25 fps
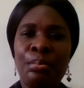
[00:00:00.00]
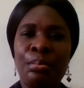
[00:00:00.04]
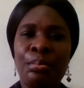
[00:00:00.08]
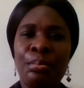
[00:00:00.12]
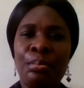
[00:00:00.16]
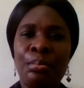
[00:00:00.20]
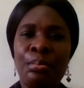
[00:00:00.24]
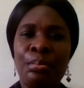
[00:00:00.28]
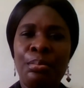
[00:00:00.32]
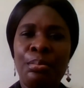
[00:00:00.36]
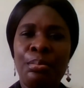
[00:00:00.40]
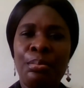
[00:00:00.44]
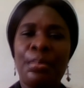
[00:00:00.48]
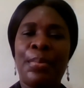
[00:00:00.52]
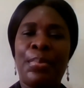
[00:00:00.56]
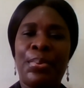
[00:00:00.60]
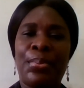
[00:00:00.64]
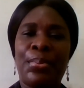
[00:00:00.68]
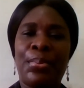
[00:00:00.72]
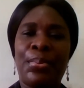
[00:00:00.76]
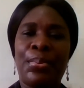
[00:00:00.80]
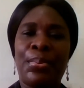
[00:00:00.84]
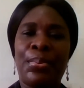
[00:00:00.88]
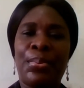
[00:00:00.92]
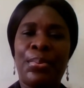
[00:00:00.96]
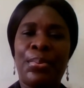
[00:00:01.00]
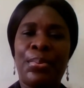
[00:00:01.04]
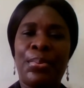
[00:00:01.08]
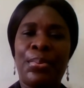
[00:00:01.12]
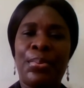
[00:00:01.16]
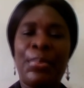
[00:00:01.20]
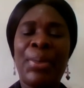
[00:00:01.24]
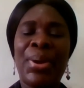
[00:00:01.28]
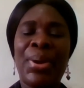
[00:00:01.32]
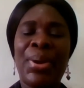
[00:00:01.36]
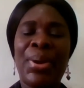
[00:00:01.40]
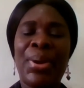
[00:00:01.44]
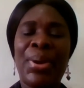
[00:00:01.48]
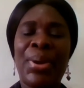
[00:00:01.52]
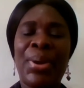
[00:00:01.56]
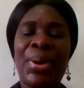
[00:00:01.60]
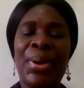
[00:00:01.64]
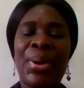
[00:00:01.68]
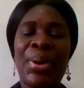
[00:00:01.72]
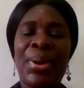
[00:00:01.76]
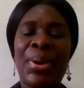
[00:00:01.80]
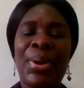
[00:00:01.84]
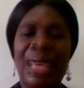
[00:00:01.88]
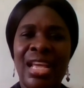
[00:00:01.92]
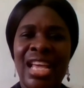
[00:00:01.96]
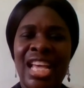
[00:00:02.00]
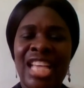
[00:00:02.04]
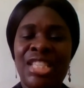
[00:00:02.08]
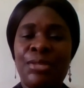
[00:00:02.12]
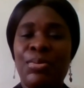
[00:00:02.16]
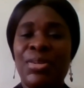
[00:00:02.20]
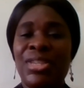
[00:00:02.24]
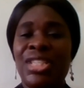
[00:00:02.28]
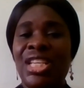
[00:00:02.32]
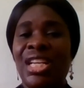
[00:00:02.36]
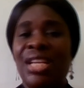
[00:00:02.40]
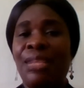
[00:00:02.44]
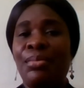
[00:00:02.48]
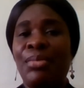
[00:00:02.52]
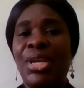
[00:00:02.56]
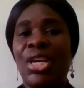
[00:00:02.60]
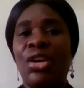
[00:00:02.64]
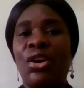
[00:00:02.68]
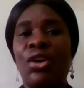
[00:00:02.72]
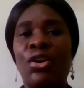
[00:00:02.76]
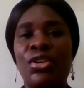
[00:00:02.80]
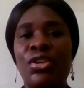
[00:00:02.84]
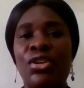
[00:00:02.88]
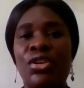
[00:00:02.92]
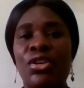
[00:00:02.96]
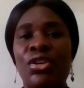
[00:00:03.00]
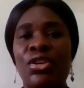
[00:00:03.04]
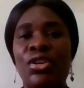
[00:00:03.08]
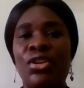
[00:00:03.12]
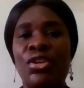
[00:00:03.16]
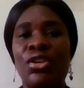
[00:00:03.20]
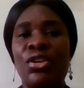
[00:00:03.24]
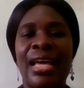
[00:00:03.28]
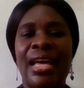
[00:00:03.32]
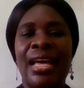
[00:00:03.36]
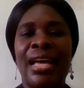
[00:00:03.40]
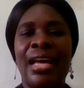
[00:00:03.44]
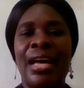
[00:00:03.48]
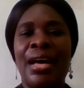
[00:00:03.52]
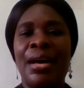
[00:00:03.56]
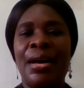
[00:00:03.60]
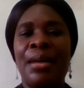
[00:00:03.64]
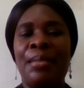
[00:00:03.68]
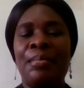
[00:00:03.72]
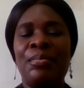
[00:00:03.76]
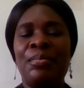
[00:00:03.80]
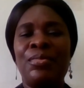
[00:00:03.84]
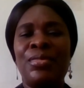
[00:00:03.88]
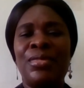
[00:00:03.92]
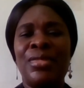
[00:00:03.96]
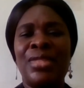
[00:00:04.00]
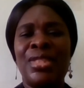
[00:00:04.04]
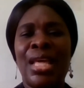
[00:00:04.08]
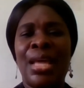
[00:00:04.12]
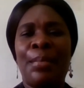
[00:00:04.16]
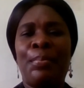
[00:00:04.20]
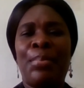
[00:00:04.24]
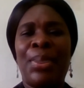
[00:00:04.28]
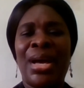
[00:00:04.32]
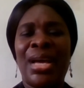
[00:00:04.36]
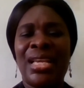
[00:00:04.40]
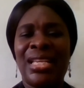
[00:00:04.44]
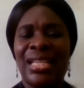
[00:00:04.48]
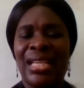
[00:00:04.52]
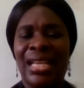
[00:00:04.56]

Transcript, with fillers: build up the passion, especially because um, the